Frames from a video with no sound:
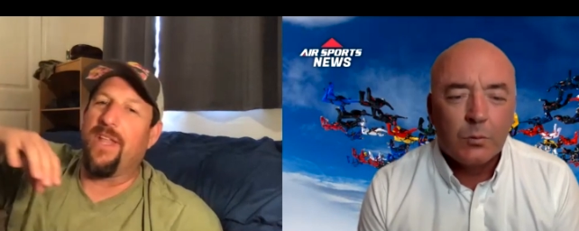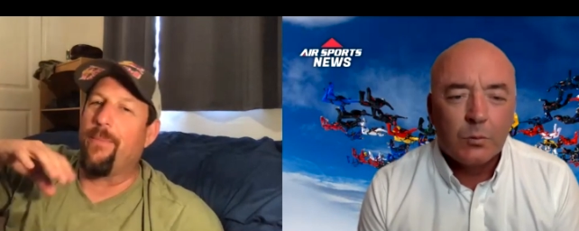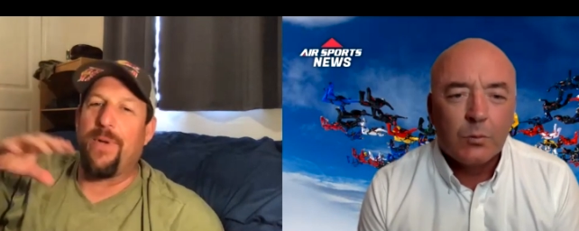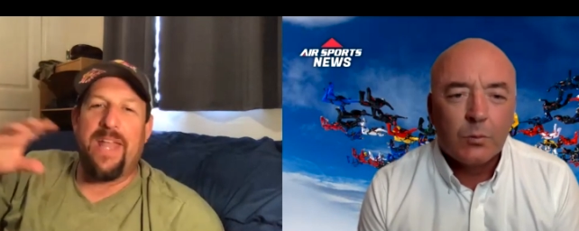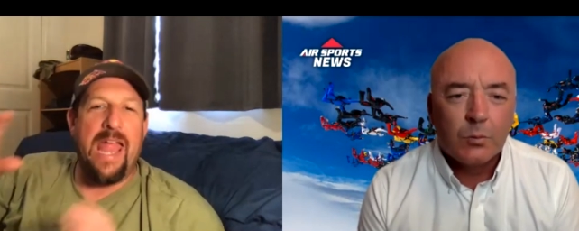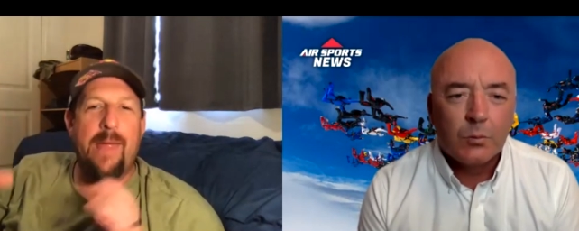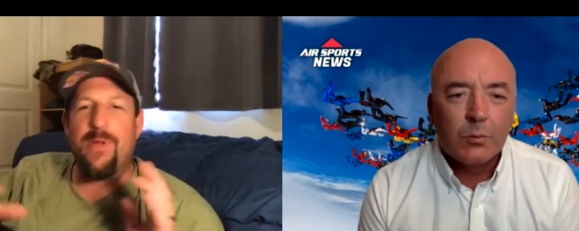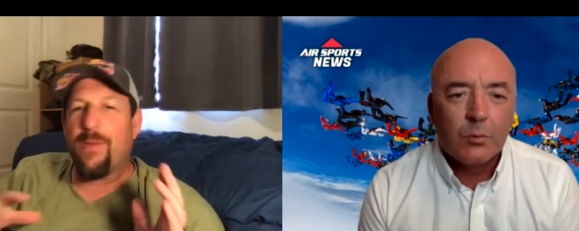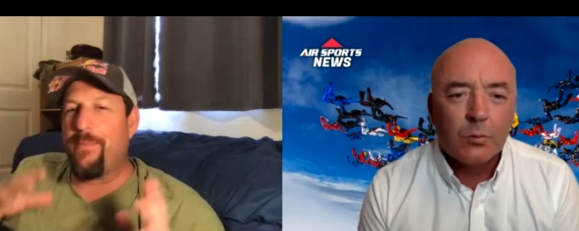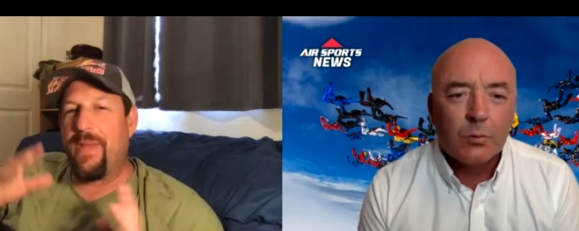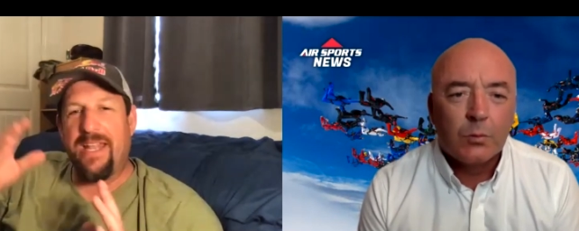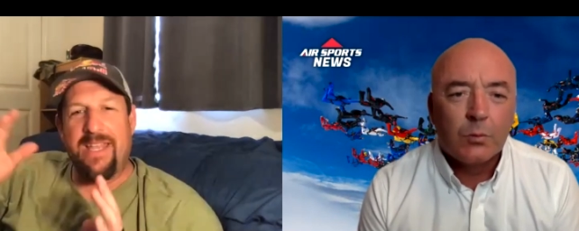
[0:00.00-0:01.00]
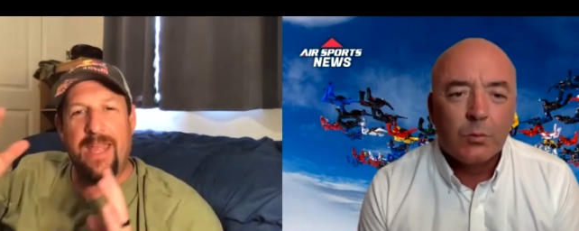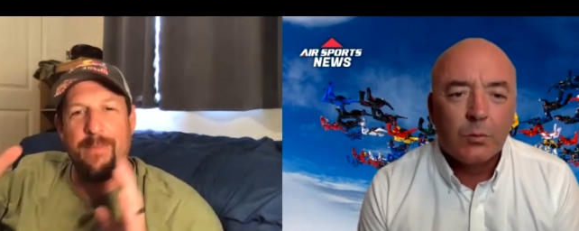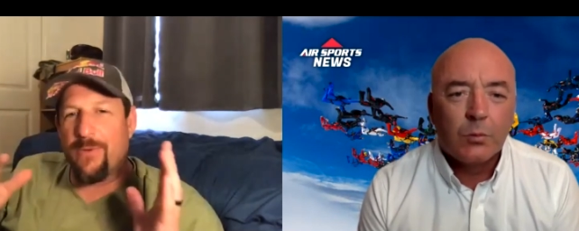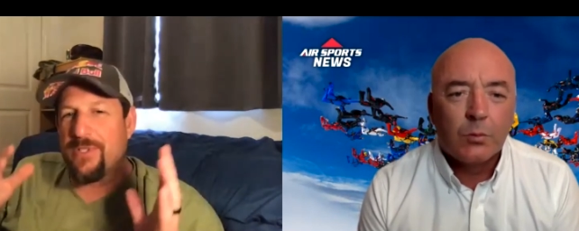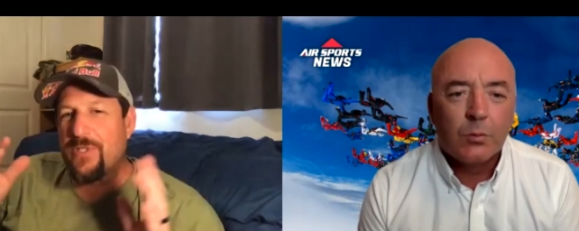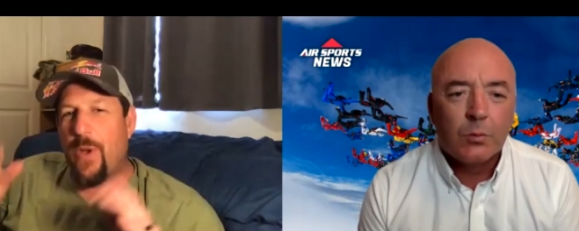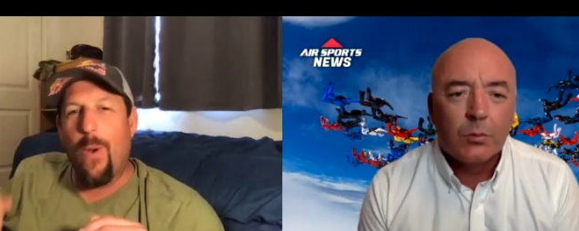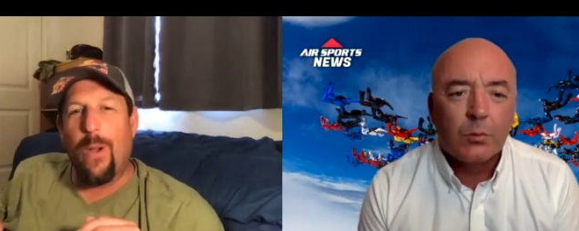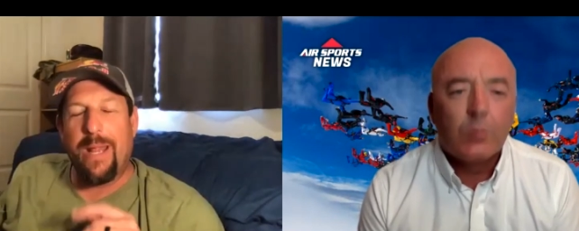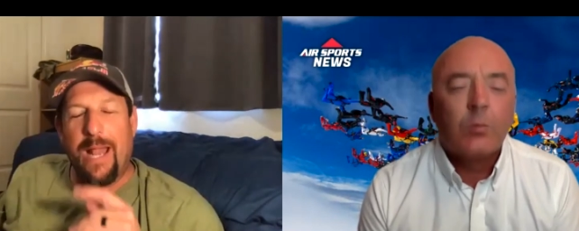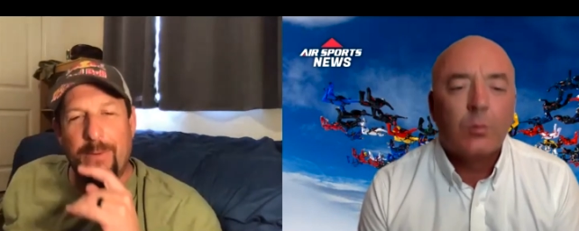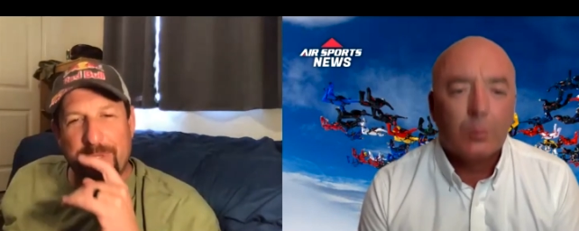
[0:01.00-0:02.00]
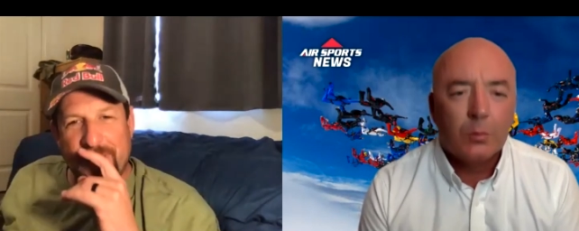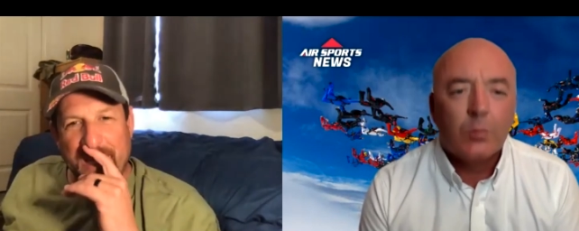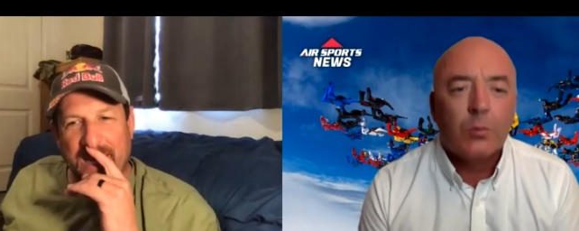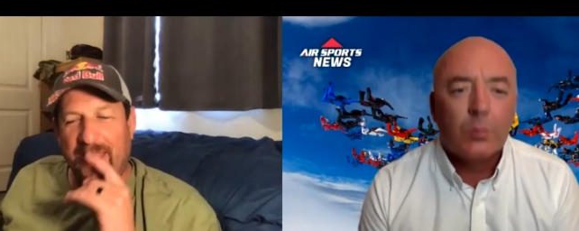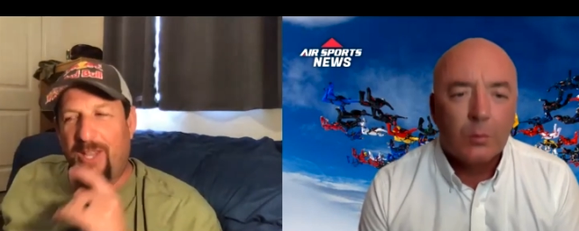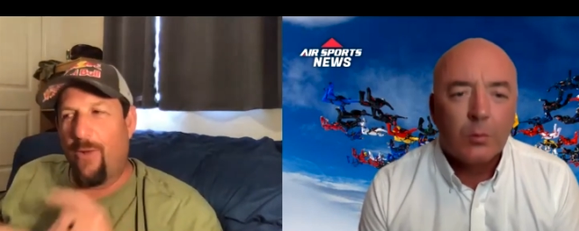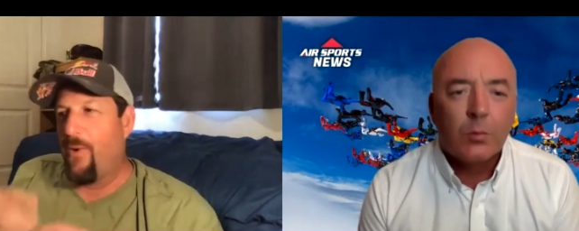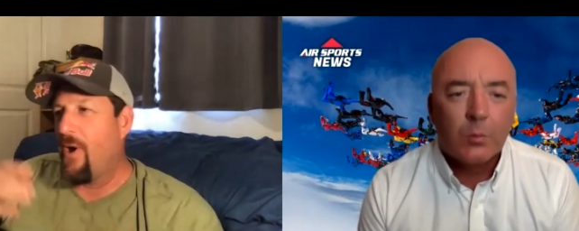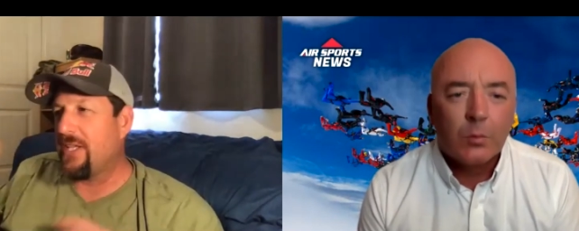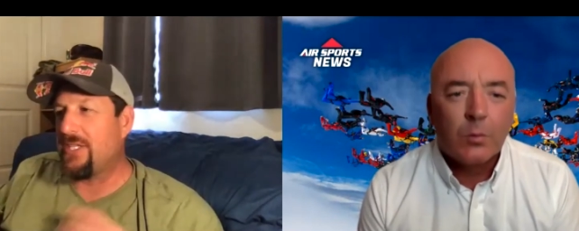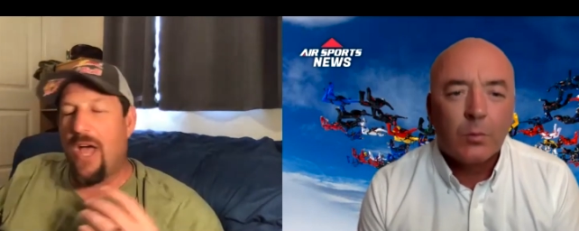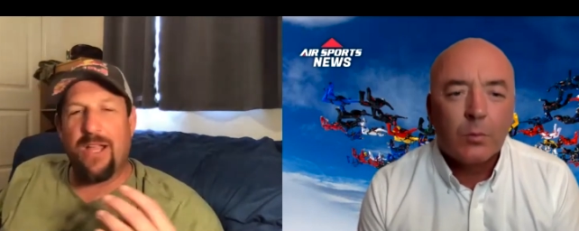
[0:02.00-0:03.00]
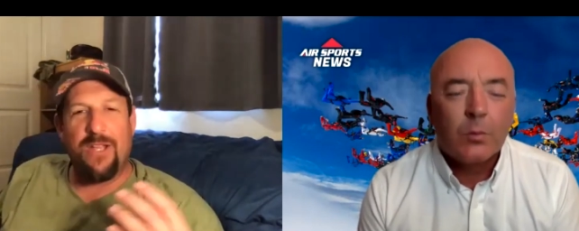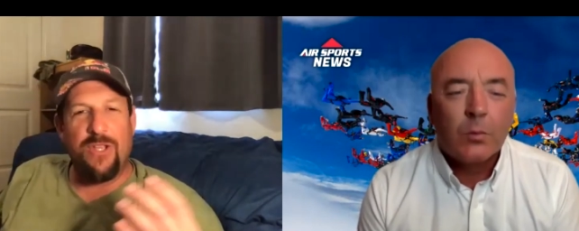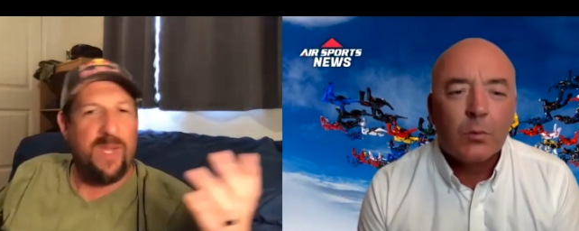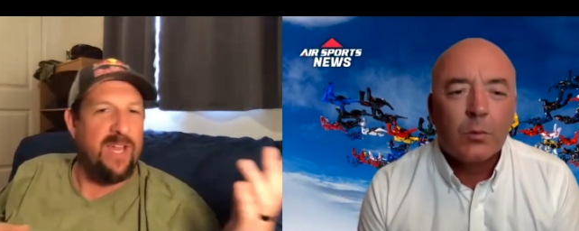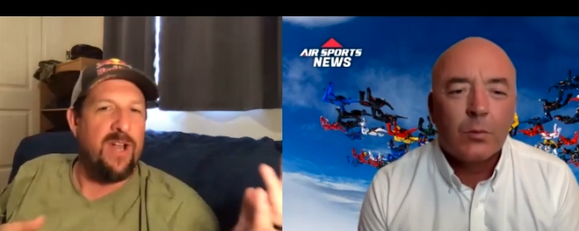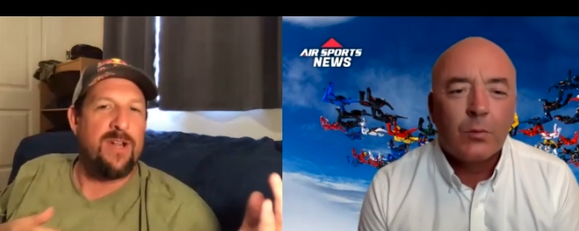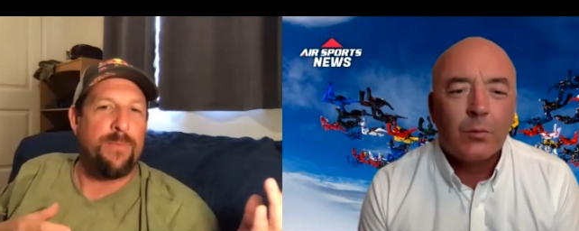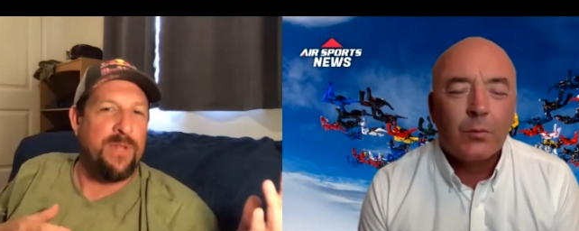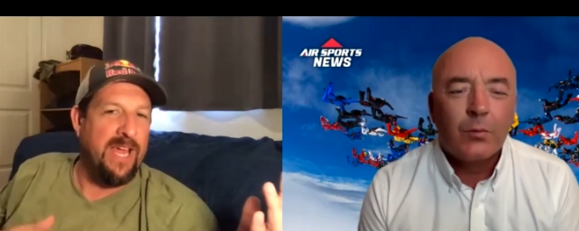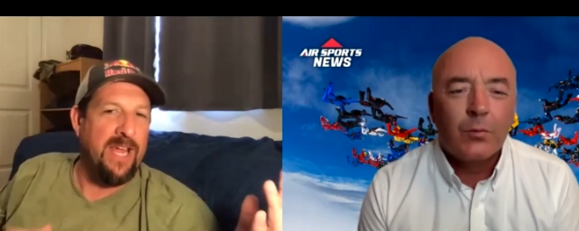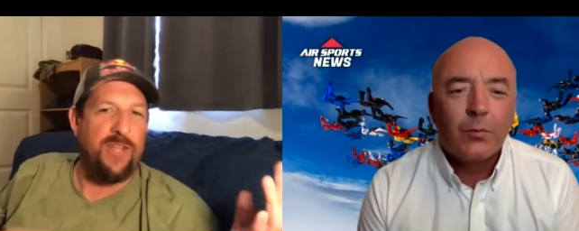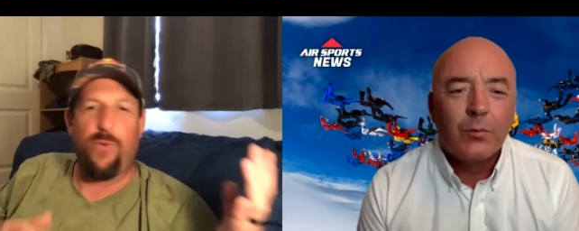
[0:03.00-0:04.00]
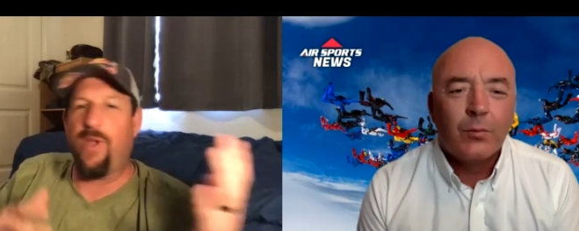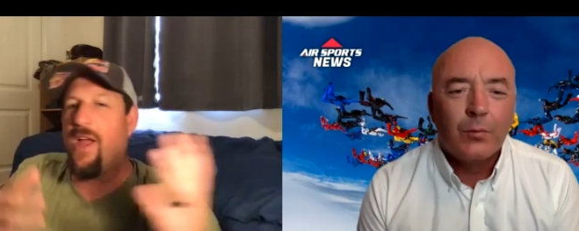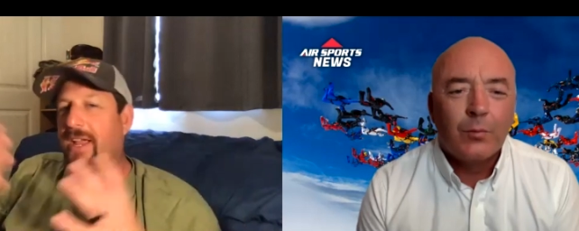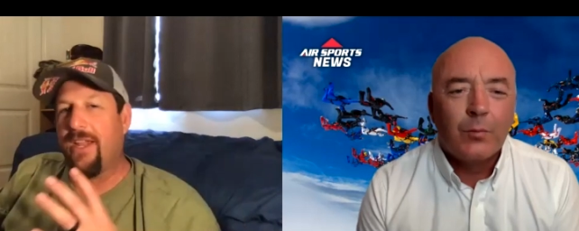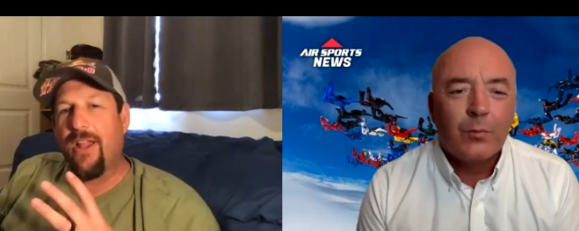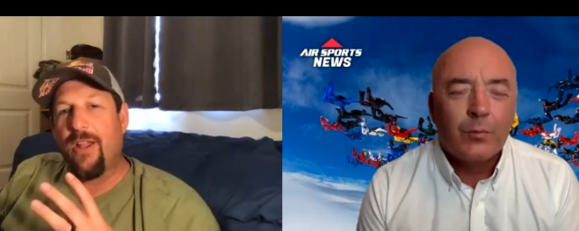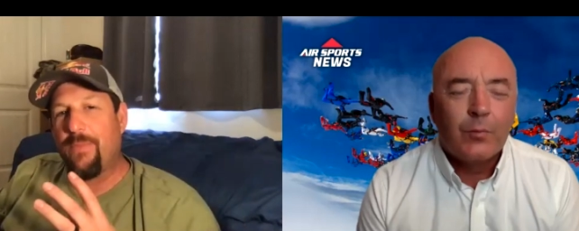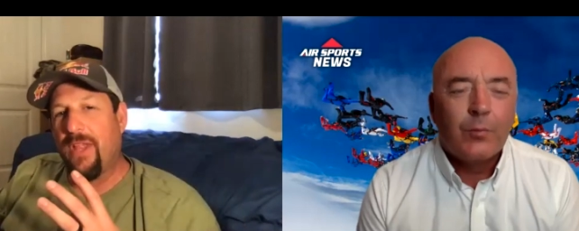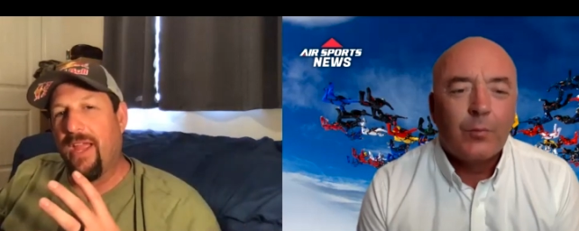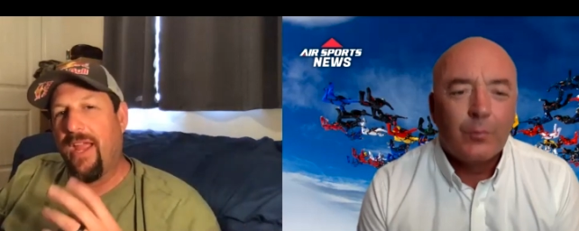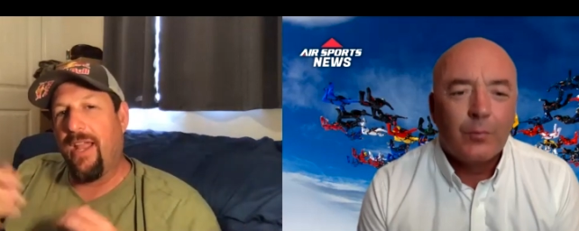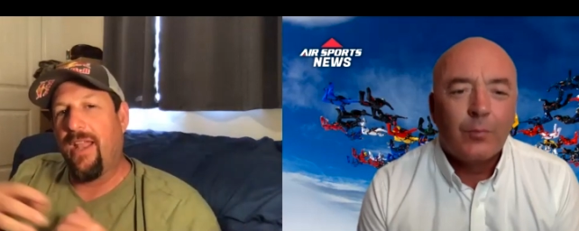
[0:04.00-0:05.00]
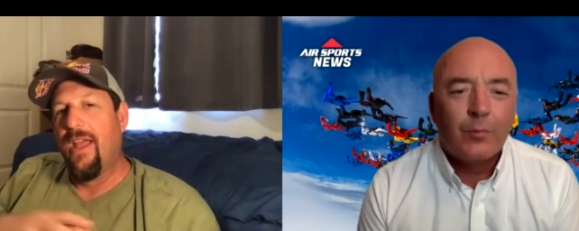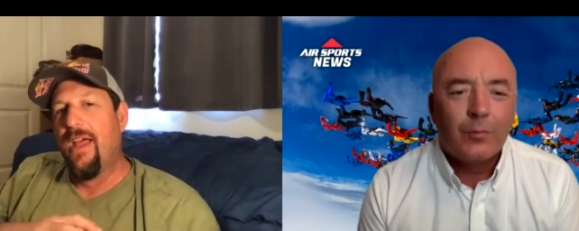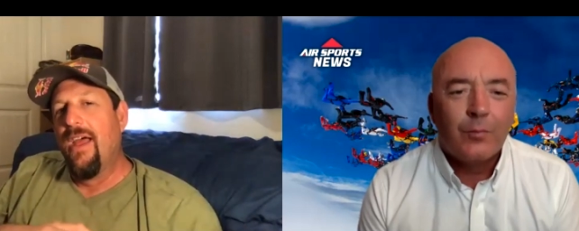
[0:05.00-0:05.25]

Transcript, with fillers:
Speaker 1: the pandemic pandemic was going, and I was thinking, we were all talking, do we get on a plane? Do we not get on a plane?